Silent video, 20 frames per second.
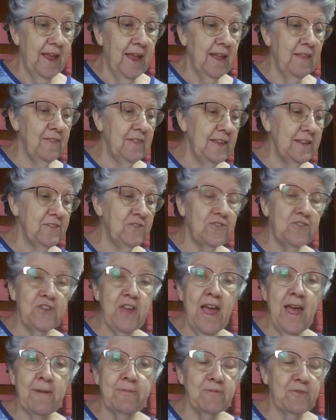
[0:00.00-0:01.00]
And this
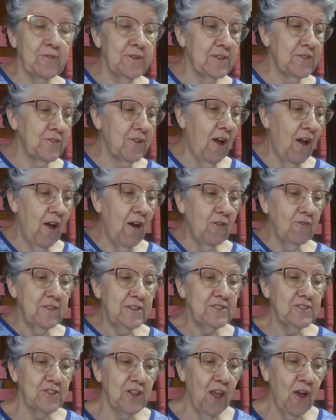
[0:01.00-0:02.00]
chapter is called
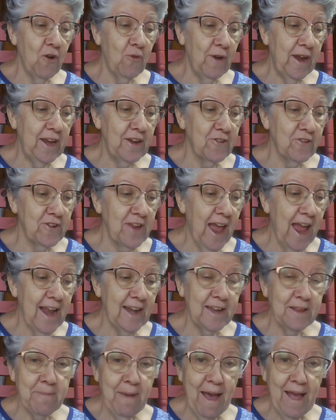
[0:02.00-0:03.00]
The Slow Eater
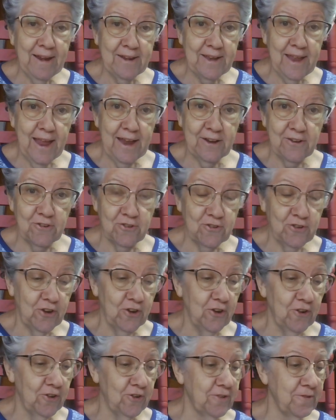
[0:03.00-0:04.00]
Tiny Bite Taker
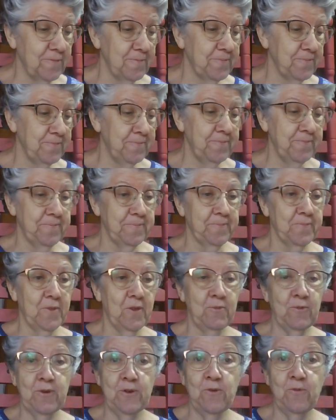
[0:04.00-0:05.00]
Cure. I
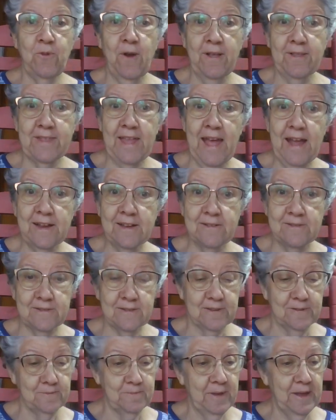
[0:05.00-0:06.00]
wonder what that
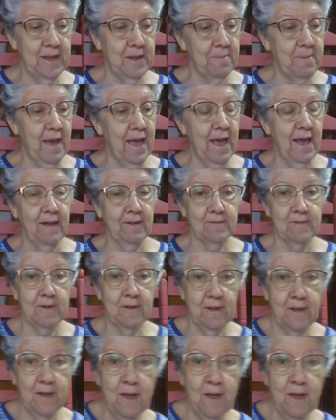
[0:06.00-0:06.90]
can be about.